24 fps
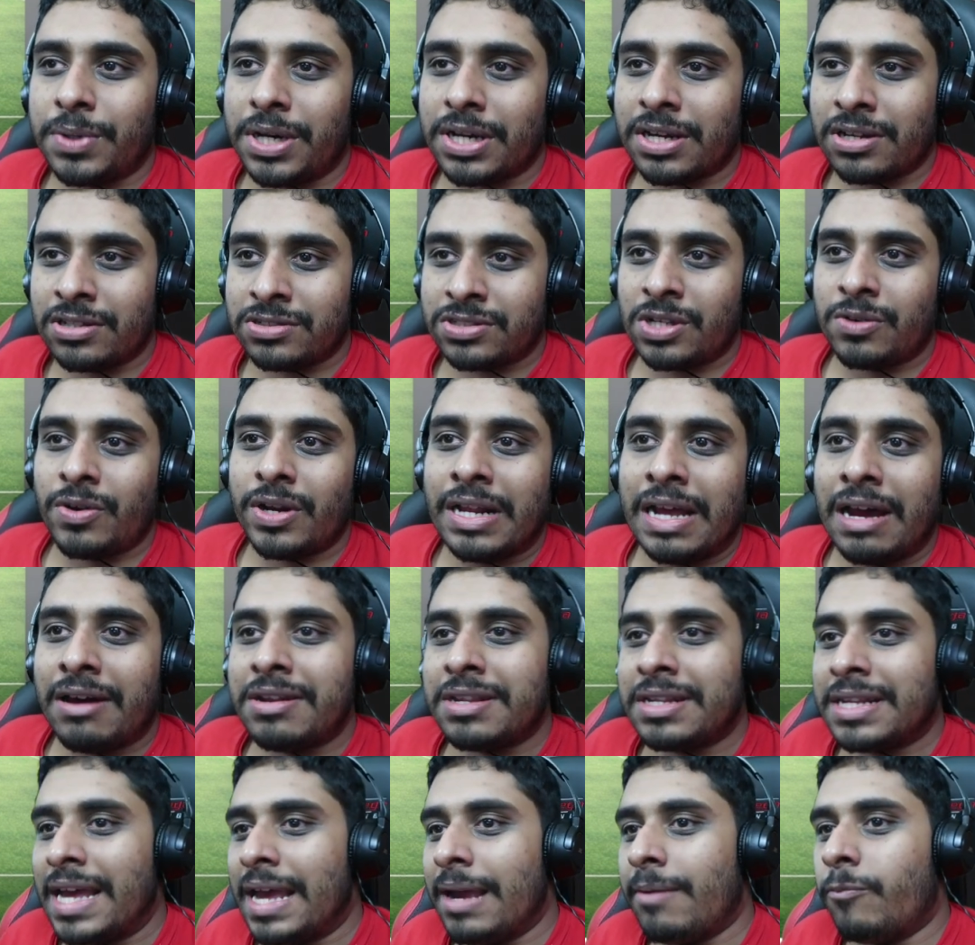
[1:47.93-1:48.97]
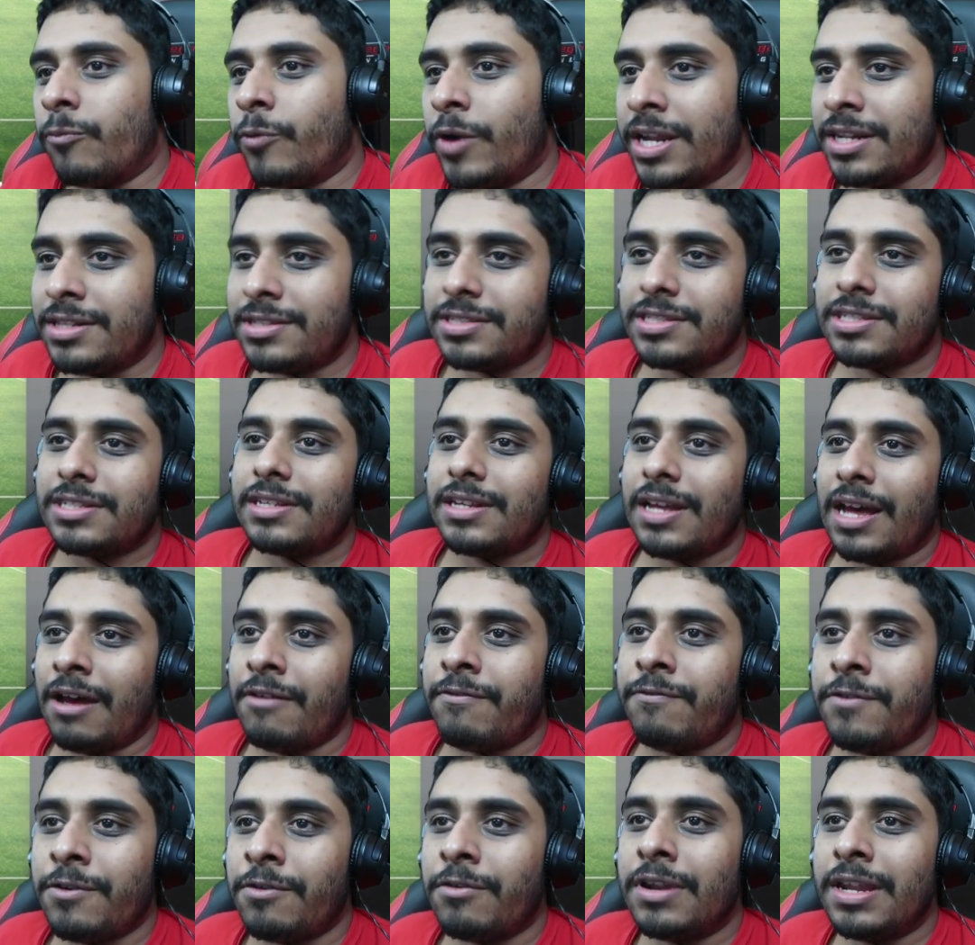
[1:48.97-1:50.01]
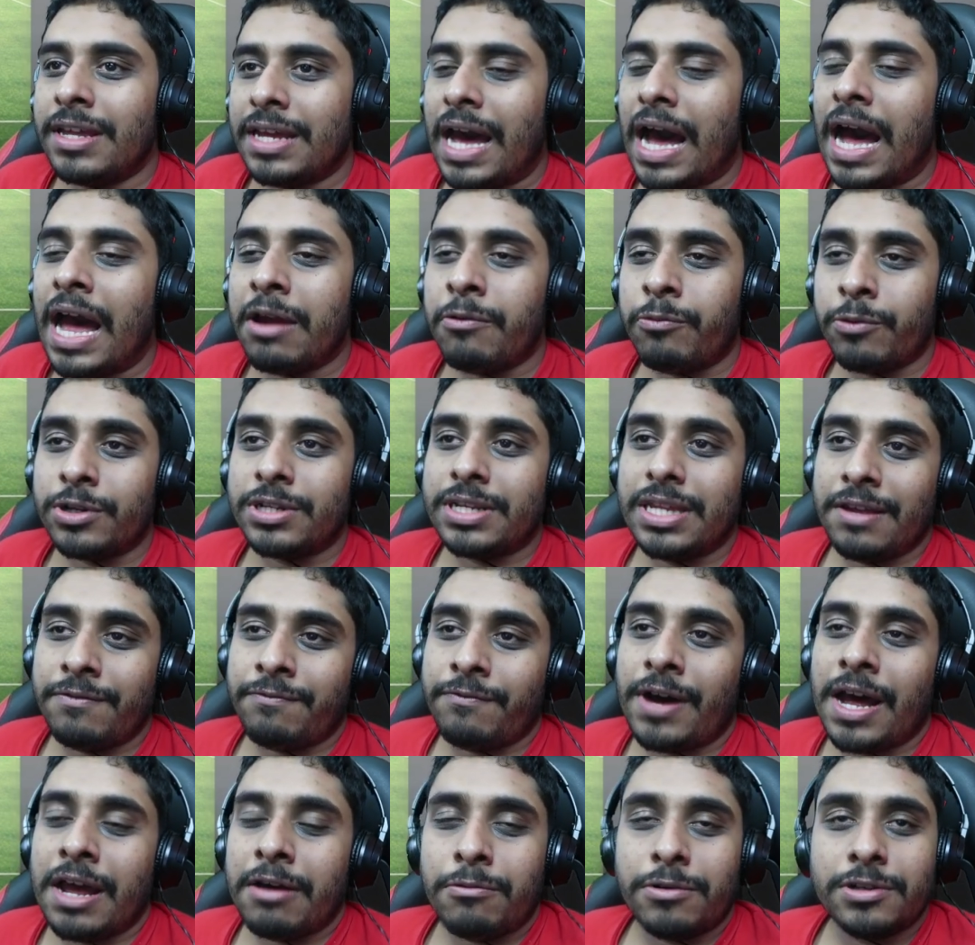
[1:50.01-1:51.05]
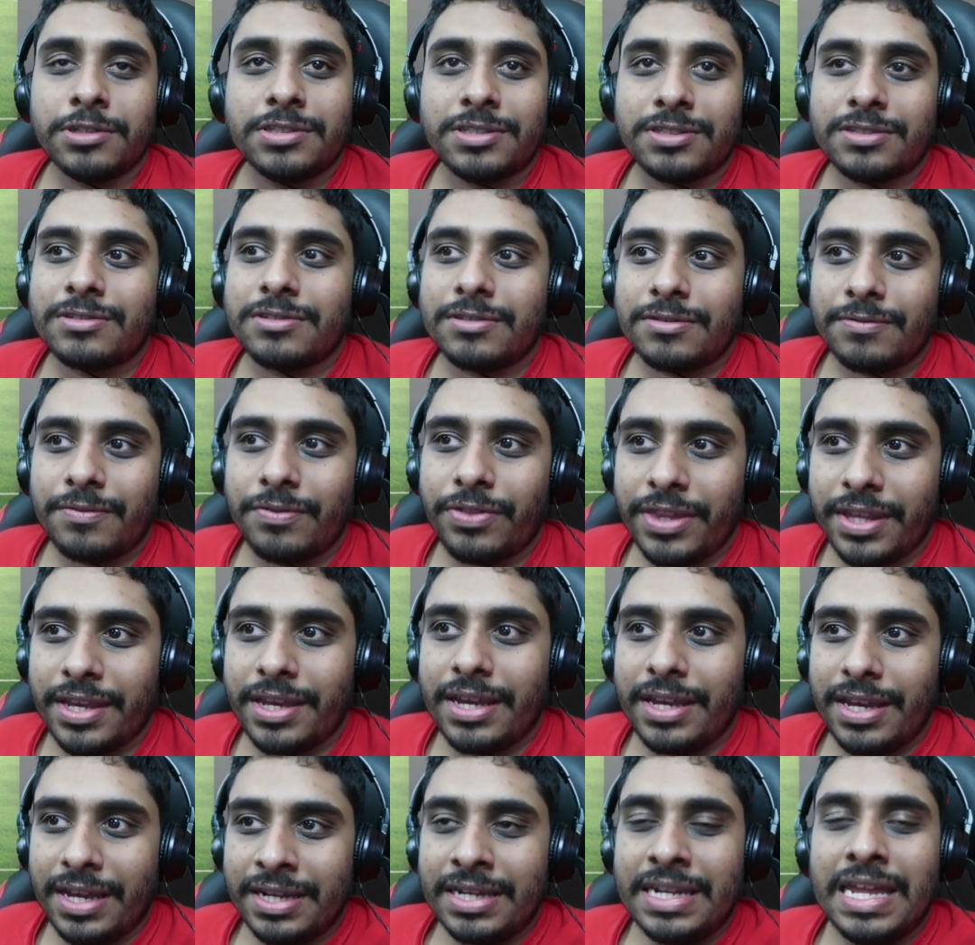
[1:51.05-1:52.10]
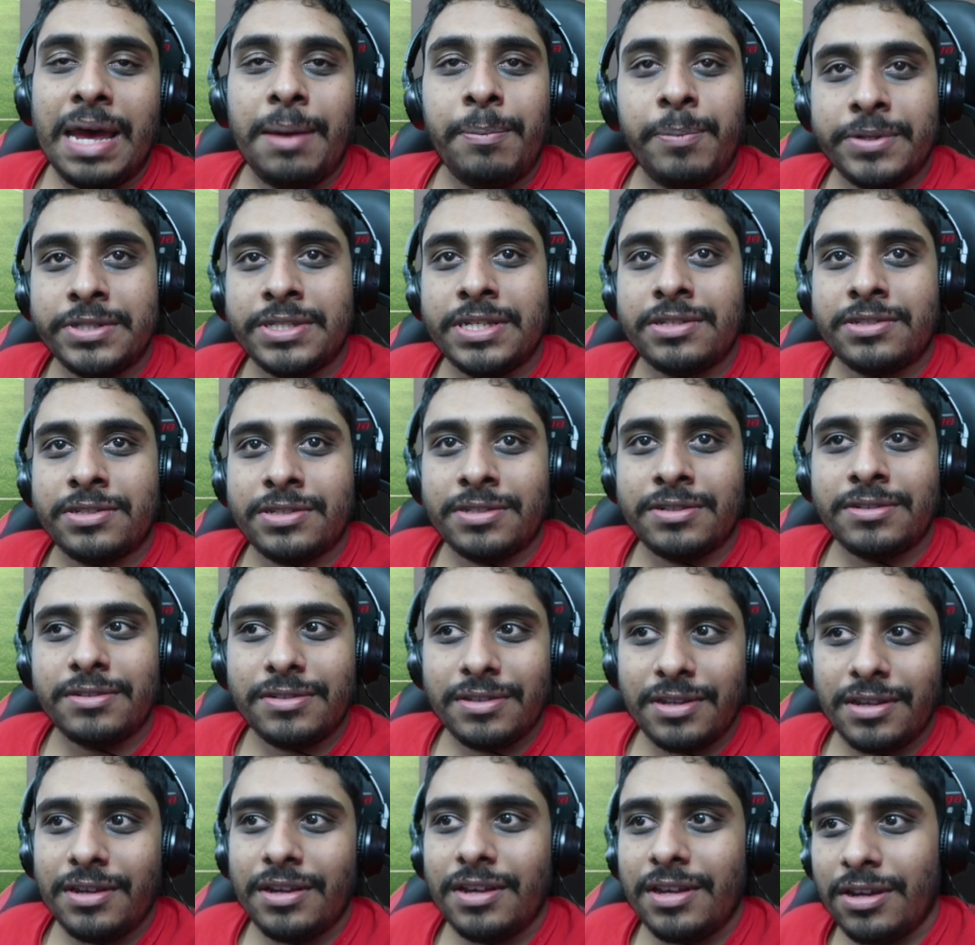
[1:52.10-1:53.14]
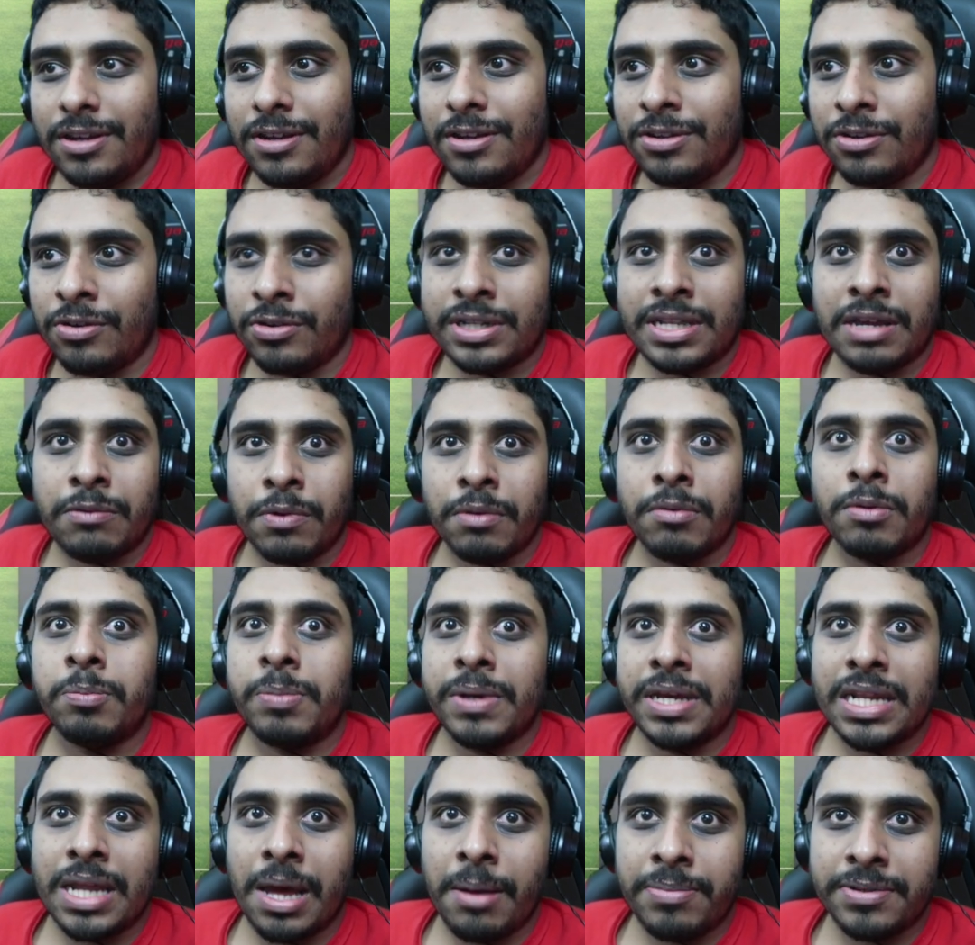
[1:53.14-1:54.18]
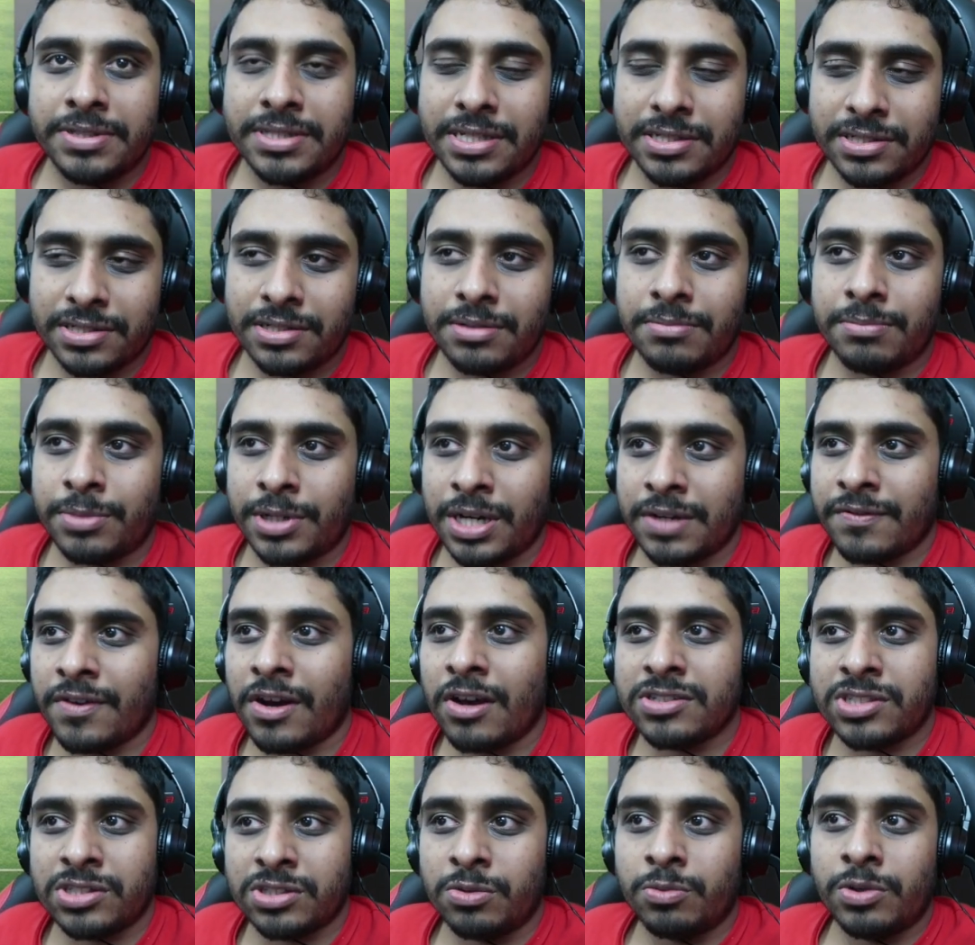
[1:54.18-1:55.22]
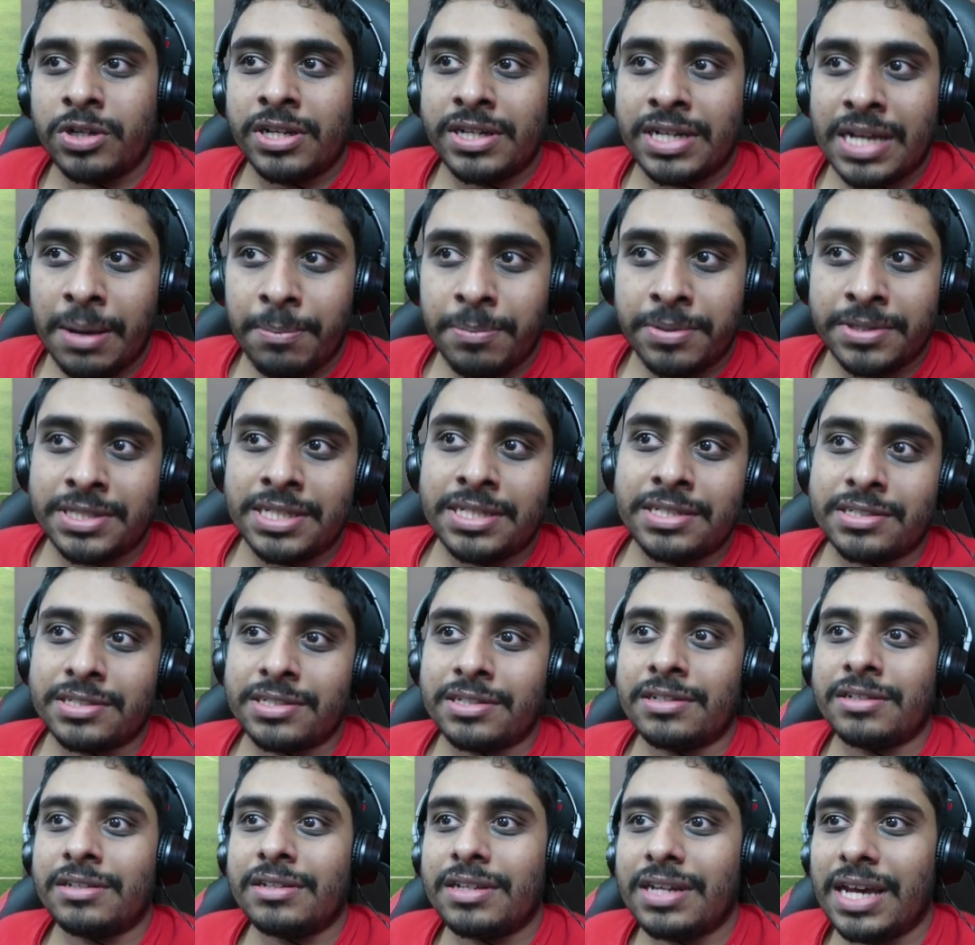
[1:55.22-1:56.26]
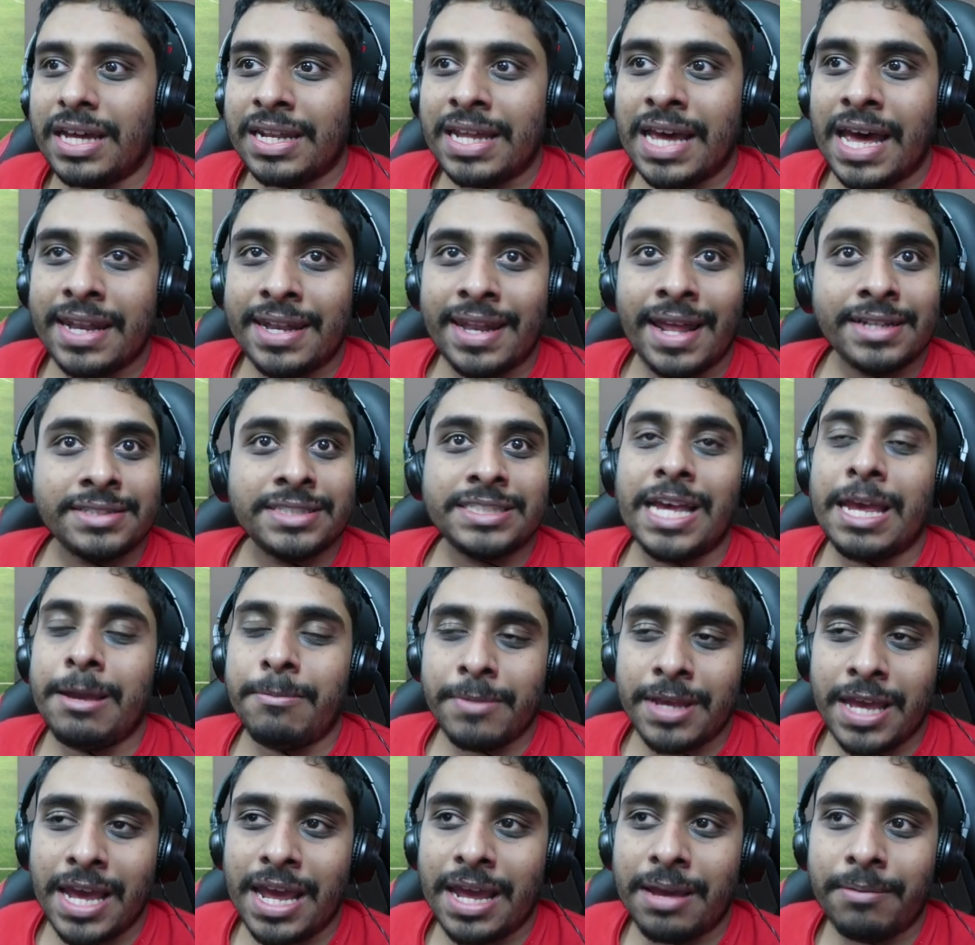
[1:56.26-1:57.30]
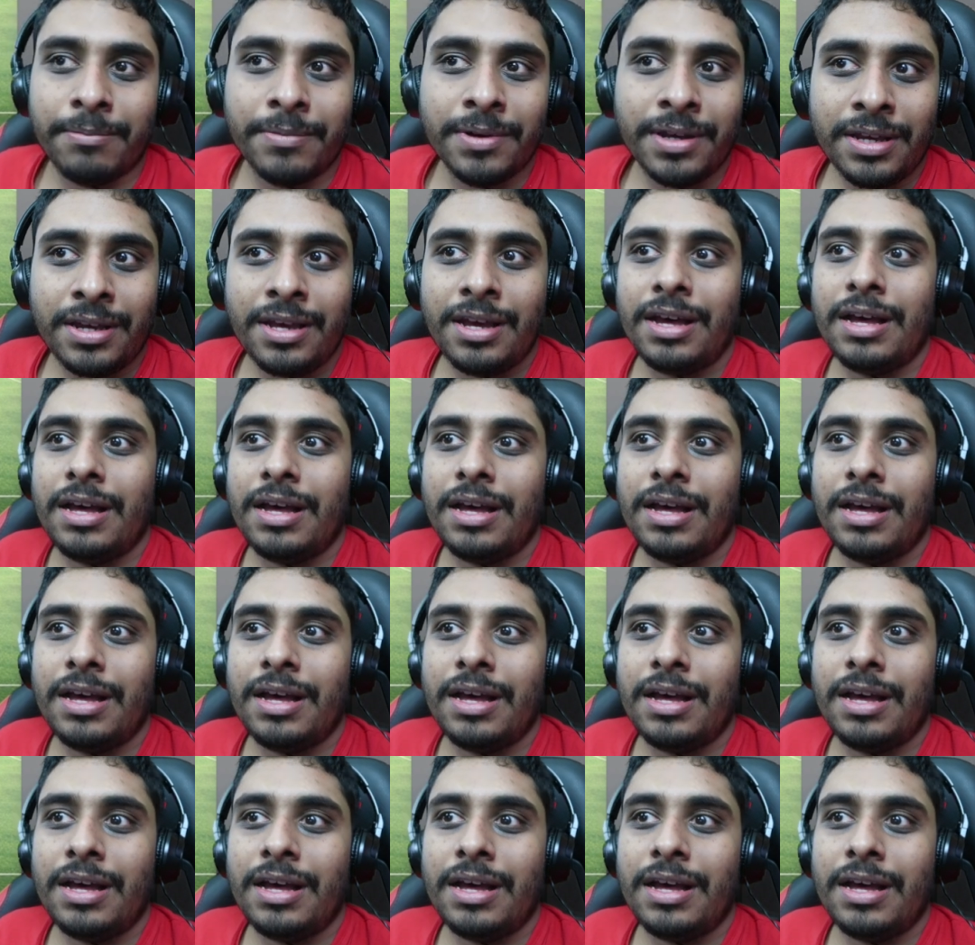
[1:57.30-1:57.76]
But considering how the game went, I feel like I would... If I was in their position, not that we would be in that position, but if Arsenal were in that position and had that same game,